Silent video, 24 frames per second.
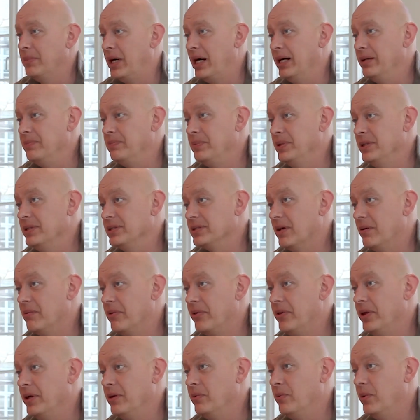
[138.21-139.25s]
might be
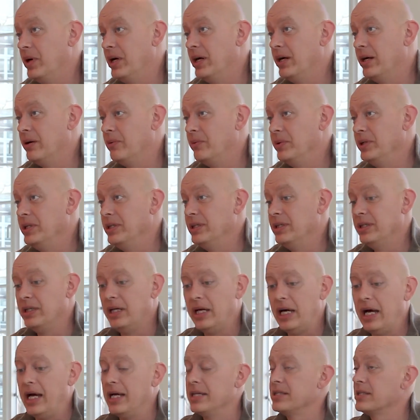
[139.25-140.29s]
something where we
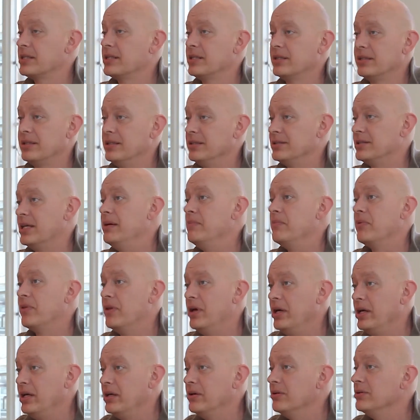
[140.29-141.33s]
ask the same
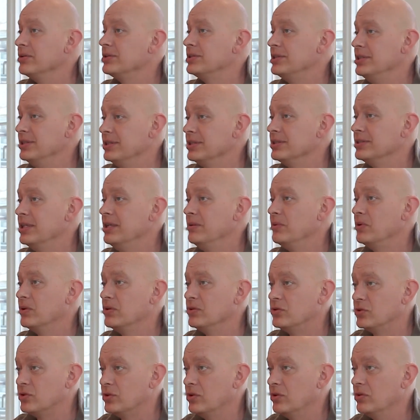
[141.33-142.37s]
thing or see the same
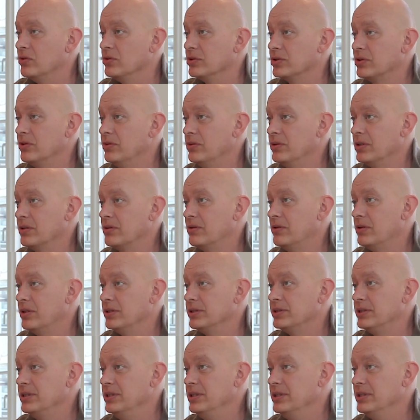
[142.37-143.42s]
controls going
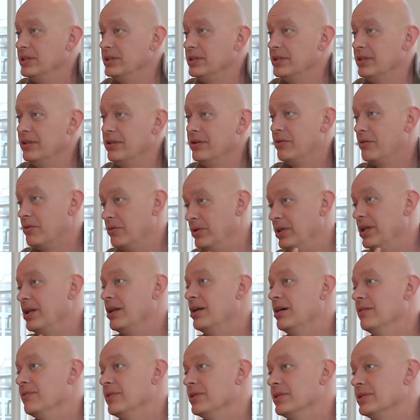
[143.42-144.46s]
across these three
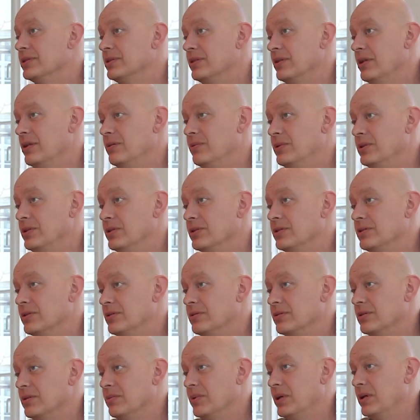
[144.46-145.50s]
levels we just
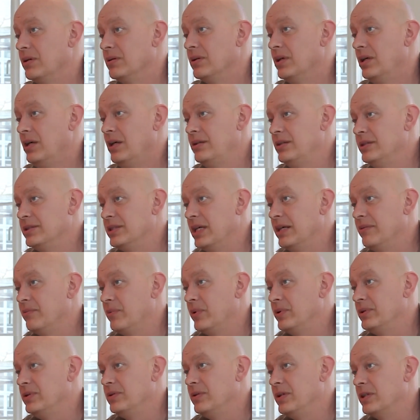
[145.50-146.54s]
talked about. Is that
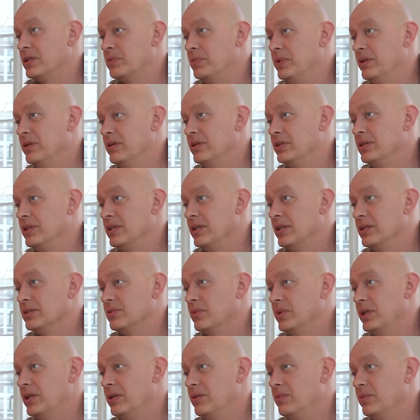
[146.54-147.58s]
what you're experiencing as
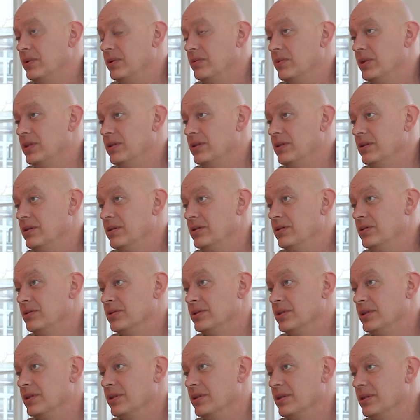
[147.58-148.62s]
well when you're
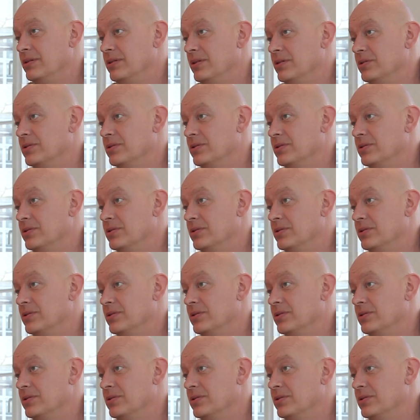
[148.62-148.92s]
using your